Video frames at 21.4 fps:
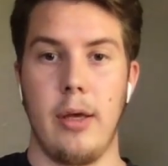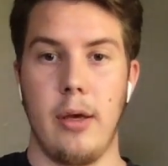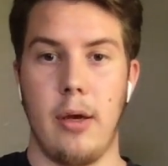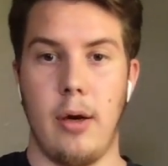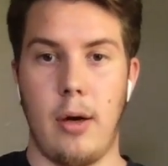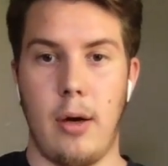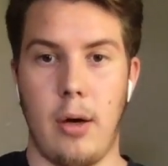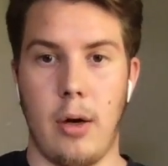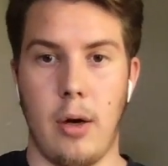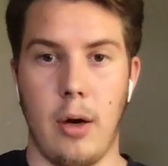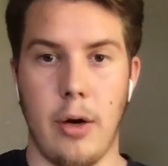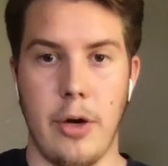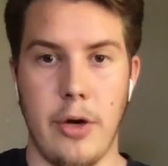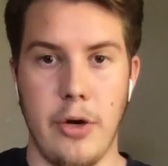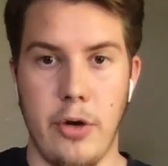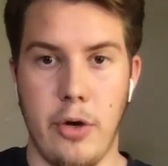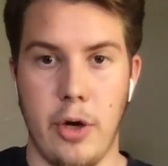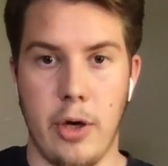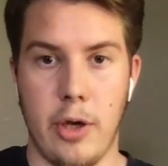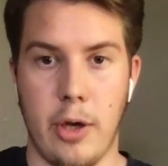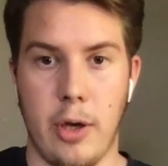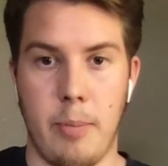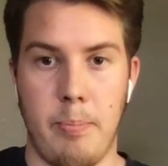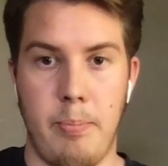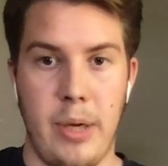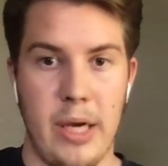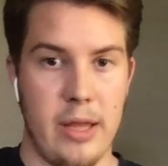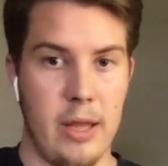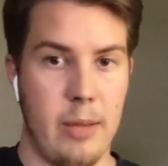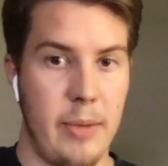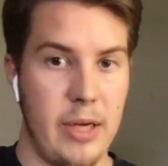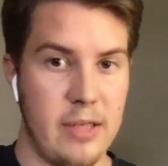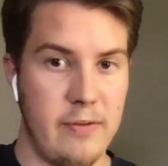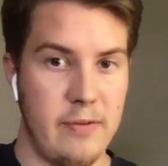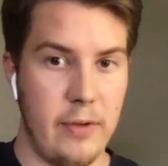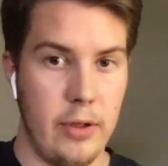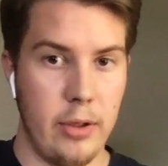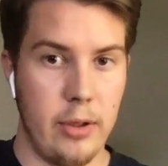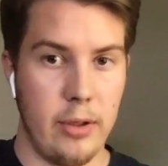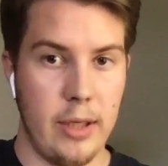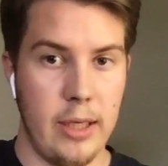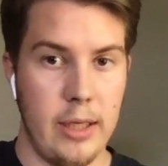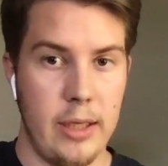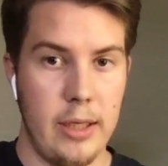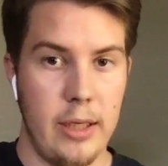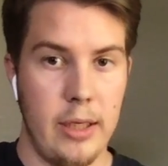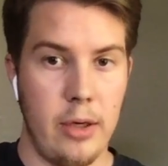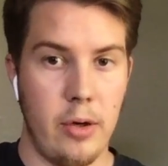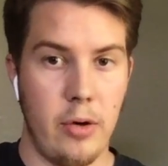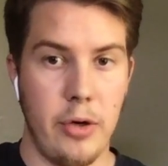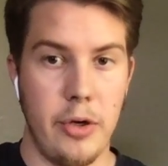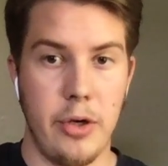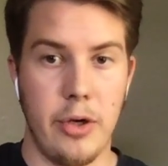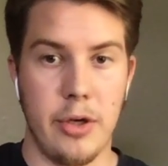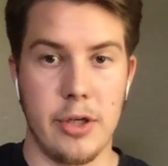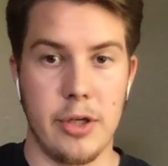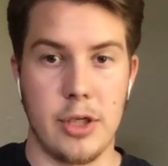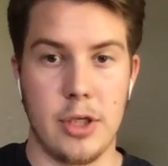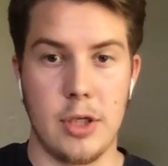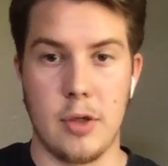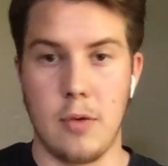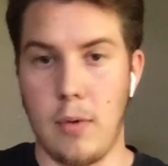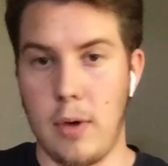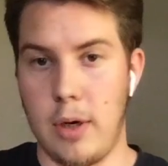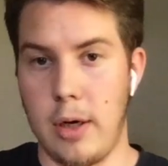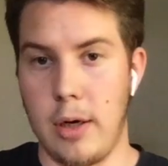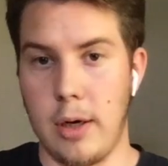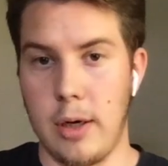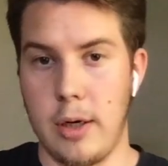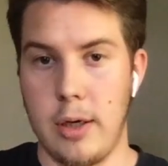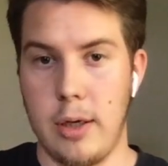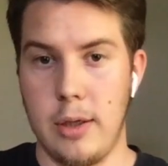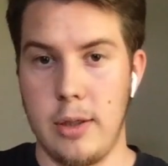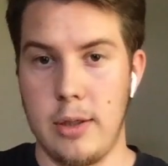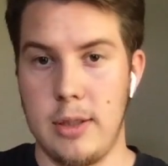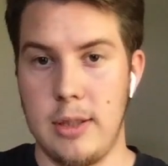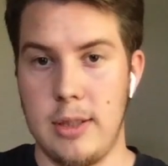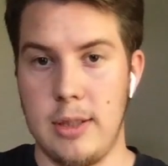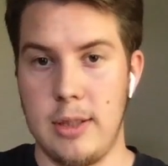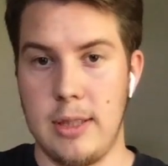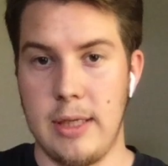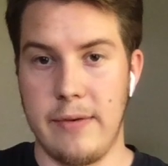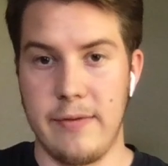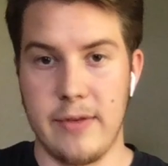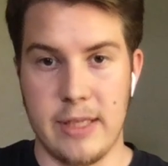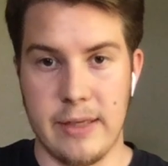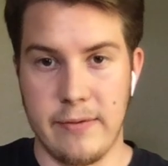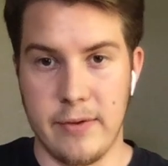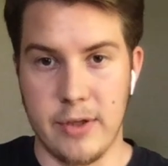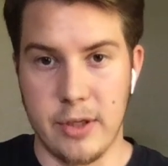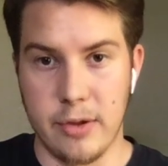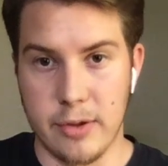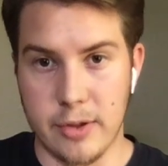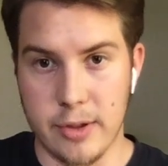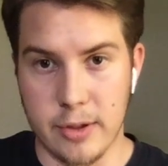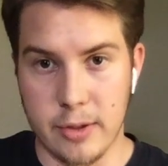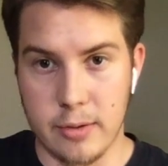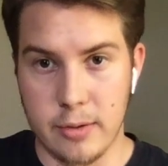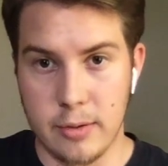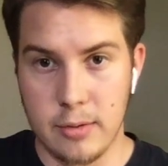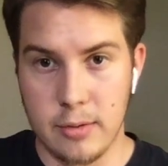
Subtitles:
Are you going to pick the best field to land in, or are you going to squawk 7700?